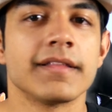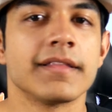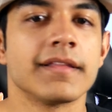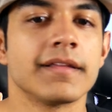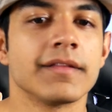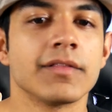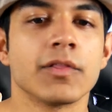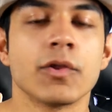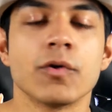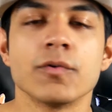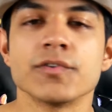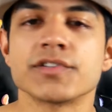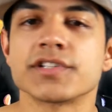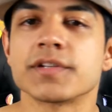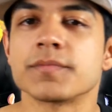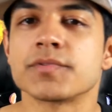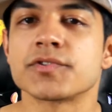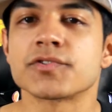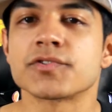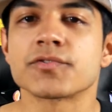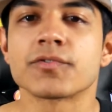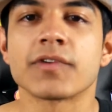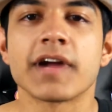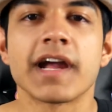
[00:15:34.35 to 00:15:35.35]
low
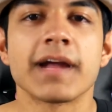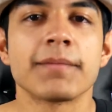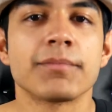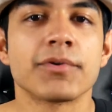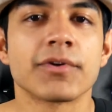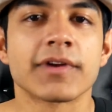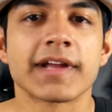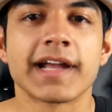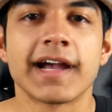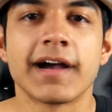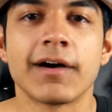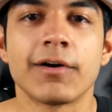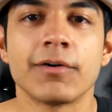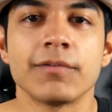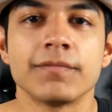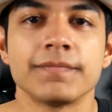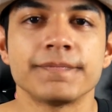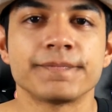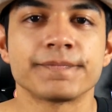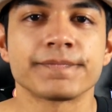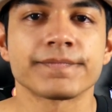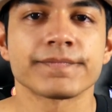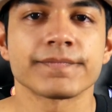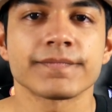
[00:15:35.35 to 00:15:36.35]
subscriber count
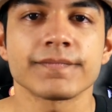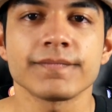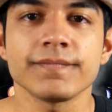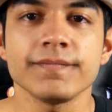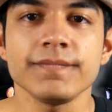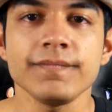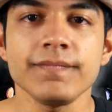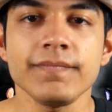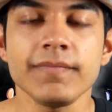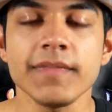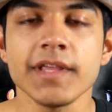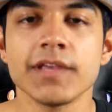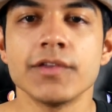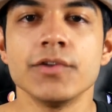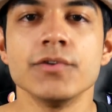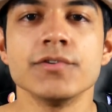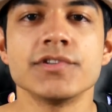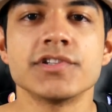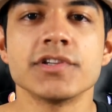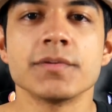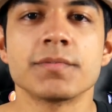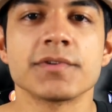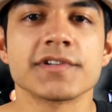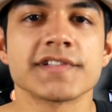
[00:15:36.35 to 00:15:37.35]

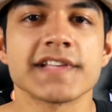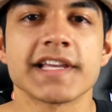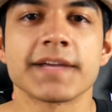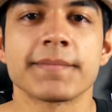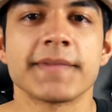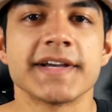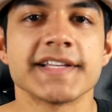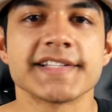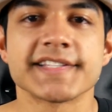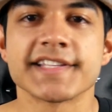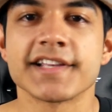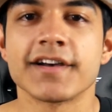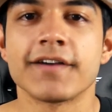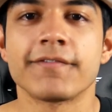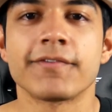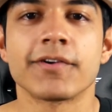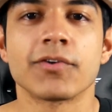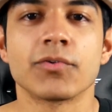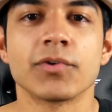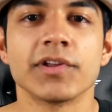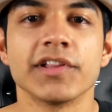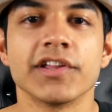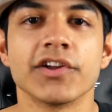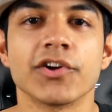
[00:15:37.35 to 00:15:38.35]
YouTubers like myself
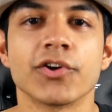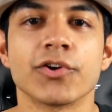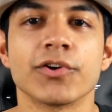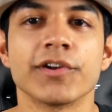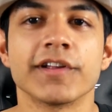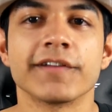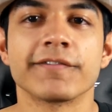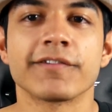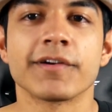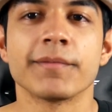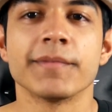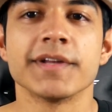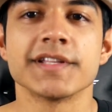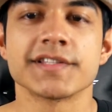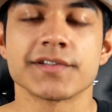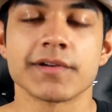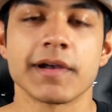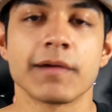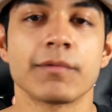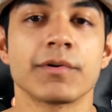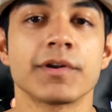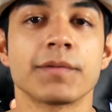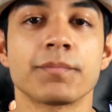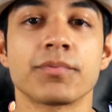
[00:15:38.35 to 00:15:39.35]
are really hurting from it. So
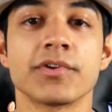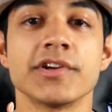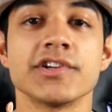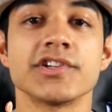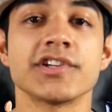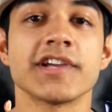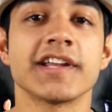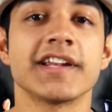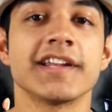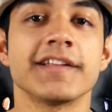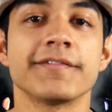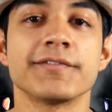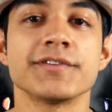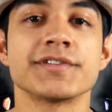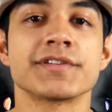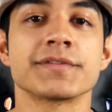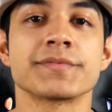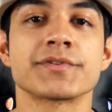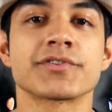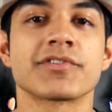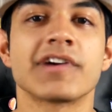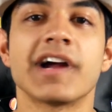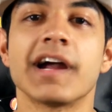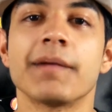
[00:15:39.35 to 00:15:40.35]
I would appreciate it if you
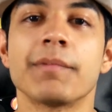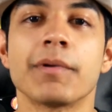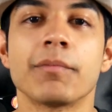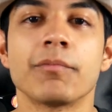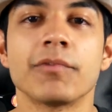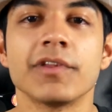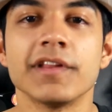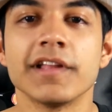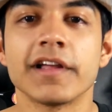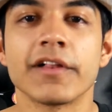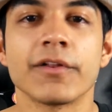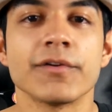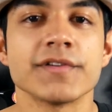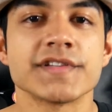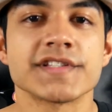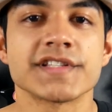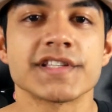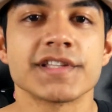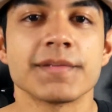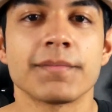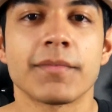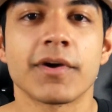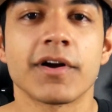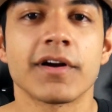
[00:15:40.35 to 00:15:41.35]
subscribe. I'm really close
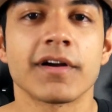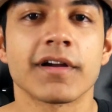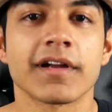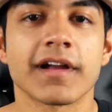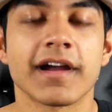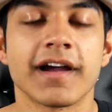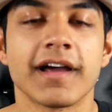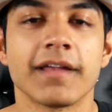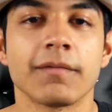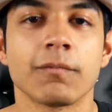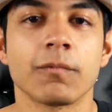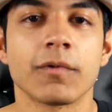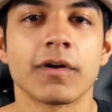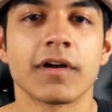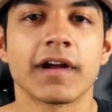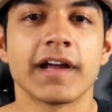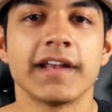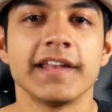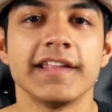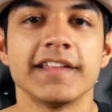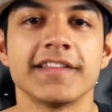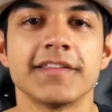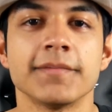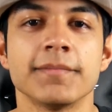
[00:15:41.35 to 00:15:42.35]
to the mark on where I
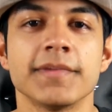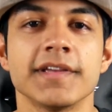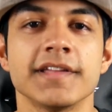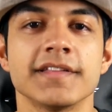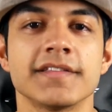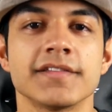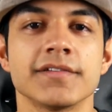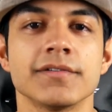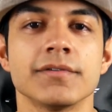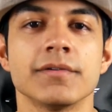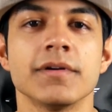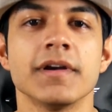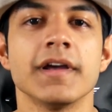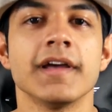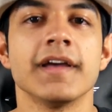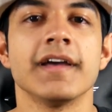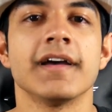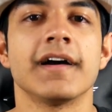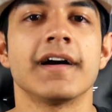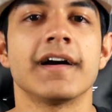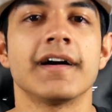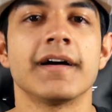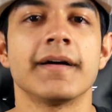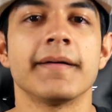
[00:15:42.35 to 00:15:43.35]
need to be to
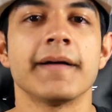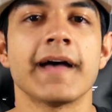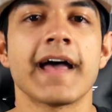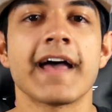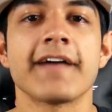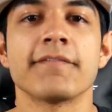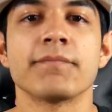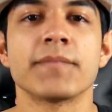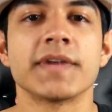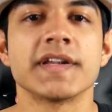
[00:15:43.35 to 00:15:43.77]
have